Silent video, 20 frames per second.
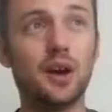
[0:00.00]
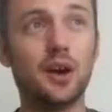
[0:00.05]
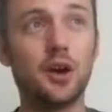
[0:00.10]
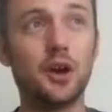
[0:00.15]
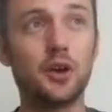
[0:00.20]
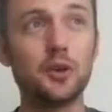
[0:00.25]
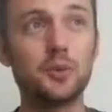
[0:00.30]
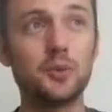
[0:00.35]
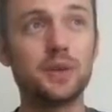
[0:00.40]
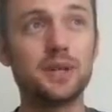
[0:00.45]

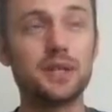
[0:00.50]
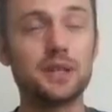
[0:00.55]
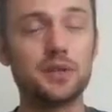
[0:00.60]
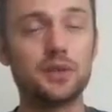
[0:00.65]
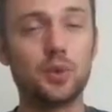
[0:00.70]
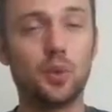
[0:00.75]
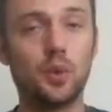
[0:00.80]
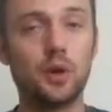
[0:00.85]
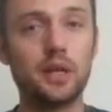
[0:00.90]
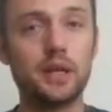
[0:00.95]

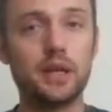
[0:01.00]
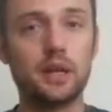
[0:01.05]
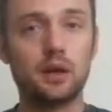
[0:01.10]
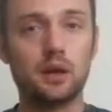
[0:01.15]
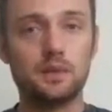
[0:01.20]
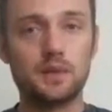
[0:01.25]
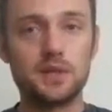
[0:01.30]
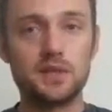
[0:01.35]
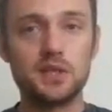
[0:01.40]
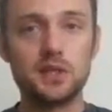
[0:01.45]
120
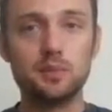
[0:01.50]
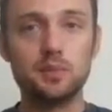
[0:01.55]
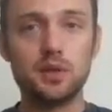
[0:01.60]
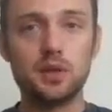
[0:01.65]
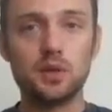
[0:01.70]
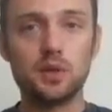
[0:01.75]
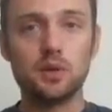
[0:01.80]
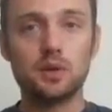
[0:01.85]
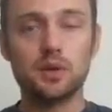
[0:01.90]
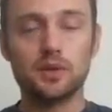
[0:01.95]
on the
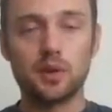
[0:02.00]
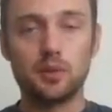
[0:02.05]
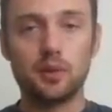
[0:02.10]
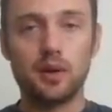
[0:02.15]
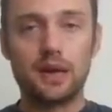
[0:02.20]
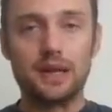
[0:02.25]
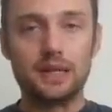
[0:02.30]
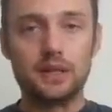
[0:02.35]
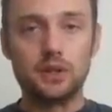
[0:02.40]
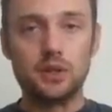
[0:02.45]
GPU because I
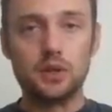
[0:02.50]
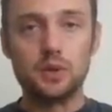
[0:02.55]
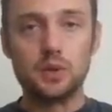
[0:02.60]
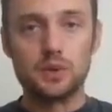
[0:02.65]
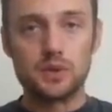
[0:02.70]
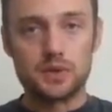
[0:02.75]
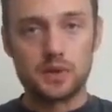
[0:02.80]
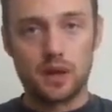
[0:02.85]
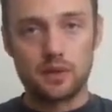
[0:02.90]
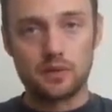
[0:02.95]
bought it
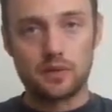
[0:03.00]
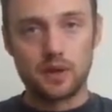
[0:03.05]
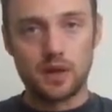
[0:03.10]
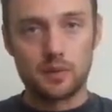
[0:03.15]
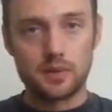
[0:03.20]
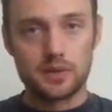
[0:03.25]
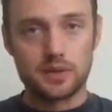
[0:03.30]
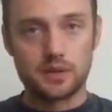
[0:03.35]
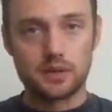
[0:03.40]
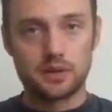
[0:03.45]
used off of
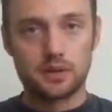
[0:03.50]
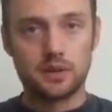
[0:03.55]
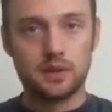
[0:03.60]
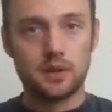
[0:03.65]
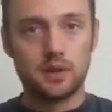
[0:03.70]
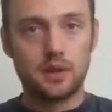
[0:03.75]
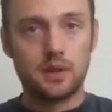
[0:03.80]
Amazon.